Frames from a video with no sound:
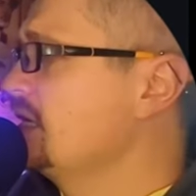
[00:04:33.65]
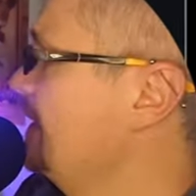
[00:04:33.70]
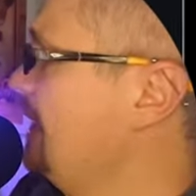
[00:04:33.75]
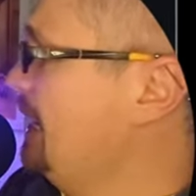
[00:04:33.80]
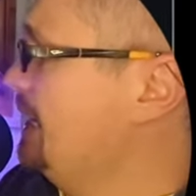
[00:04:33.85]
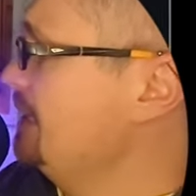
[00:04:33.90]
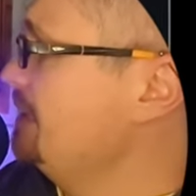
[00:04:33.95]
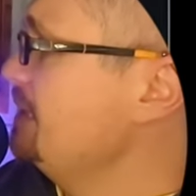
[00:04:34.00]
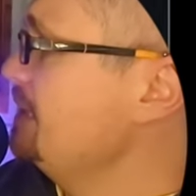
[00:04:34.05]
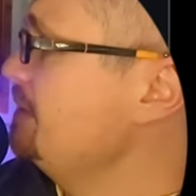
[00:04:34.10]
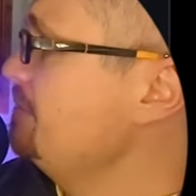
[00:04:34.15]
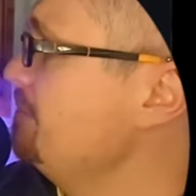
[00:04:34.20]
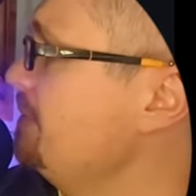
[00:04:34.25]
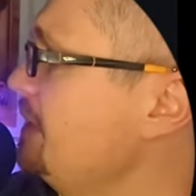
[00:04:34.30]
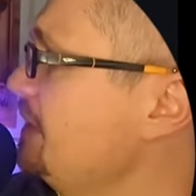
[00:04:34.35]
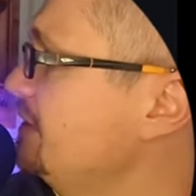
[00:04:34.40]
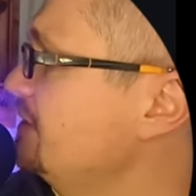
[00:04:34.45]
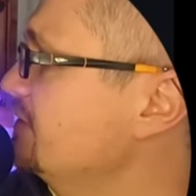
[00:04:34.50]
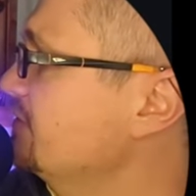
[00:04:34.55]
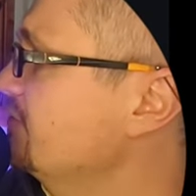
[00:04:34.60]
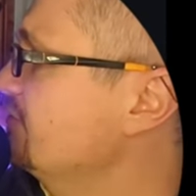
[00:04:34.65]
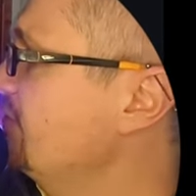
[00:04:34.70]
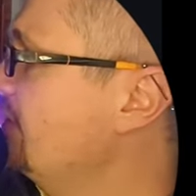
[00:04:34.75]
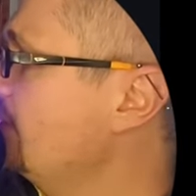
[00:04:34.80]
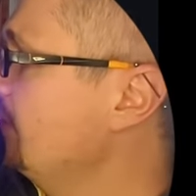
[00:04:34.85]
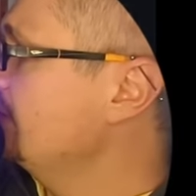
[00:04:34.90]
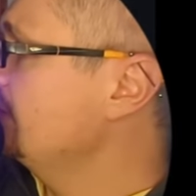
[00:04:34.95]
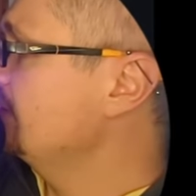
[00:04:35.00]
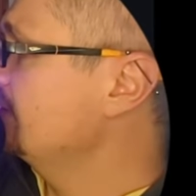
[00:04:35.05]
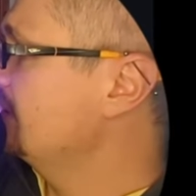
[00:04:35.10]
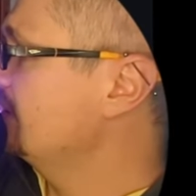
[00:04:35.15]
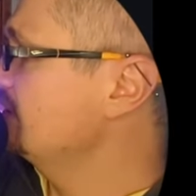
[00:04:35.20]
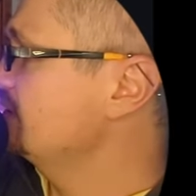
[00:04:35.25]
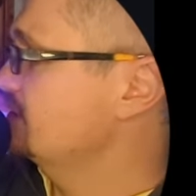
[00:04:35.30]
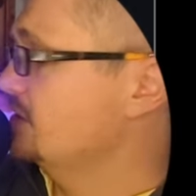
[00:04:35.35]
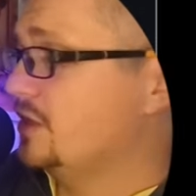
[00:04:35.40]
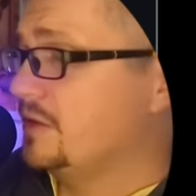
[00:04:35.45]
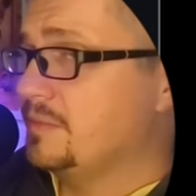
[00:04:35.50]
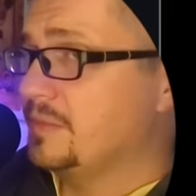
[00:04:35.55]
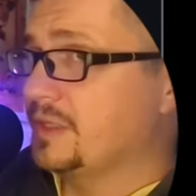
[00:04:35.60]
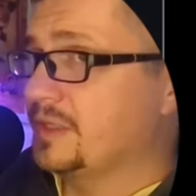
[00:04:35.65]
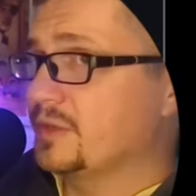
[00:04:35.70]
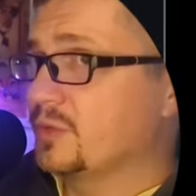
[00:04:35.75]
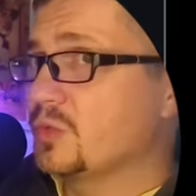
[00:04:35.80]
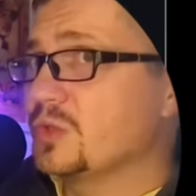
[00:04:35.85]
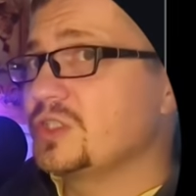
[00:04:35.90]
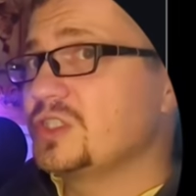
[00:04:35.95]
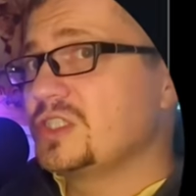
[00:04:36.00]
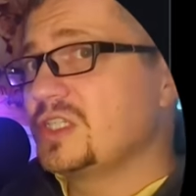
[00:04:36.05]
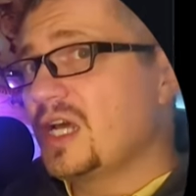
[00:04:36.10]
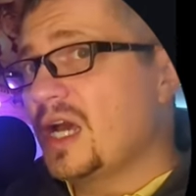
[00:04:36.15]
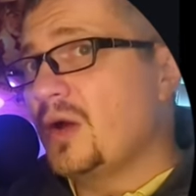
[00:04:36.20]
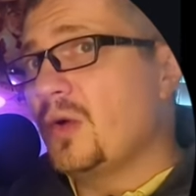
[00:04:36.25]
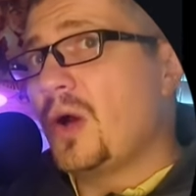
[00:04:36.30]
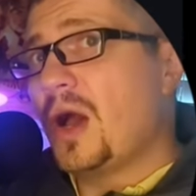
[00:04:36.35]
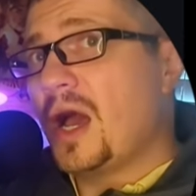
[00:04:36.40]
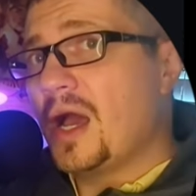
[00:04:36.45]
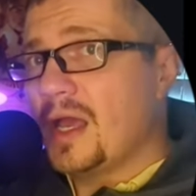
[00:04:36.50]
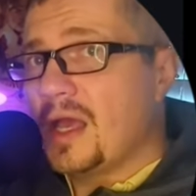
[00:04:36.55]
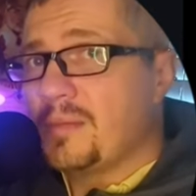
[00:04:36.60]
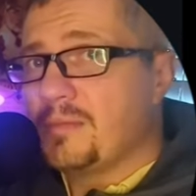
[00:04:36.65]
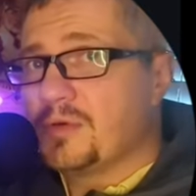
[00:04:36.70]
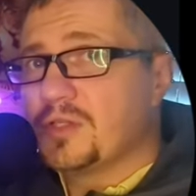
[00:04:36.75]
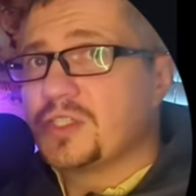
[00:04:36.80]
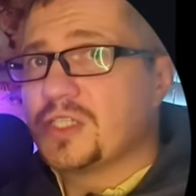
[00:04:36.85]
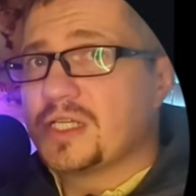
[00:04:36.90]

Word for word: And he made very nice comment, which now I appreciate